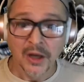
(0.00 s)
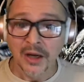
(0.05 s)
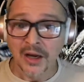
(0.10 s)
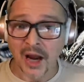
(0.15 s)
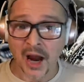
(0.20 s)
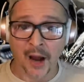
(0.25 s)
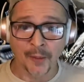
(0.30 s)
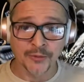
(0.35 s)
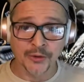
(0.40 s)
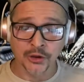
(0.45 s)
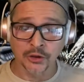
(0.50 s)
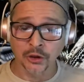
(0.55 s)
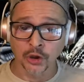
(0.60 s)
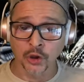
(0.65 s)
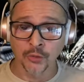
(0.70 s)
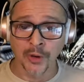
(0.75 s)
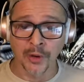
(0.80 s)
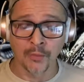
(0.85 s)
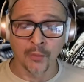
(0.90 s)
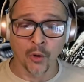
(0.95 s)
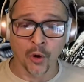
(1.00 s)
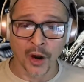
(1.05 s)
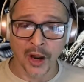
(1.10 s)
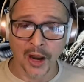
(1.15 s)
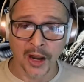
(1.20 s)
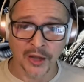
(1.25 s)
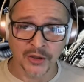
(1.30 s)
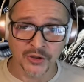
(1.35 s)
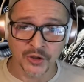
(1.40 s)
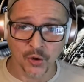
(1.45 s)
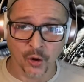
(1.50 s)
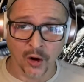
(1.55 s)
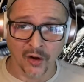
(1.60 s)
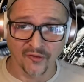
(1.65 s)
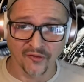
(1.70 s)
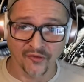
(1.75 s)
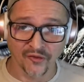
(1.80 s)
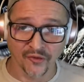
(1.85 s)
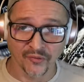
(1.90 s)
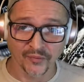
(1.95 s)
Cops are a little bit more hands
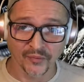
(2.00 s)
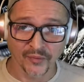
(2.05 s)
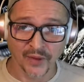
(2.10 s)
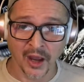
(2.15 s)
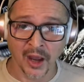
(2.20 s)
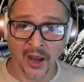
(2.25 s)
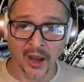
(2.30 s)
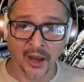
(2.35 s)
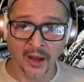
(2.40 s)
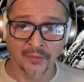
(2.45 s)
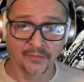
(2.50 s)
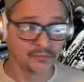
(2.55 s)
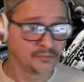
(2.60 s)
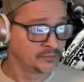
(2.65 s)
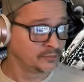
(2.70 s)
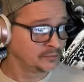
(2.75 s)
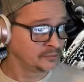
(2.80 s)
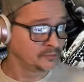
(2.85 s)
off, and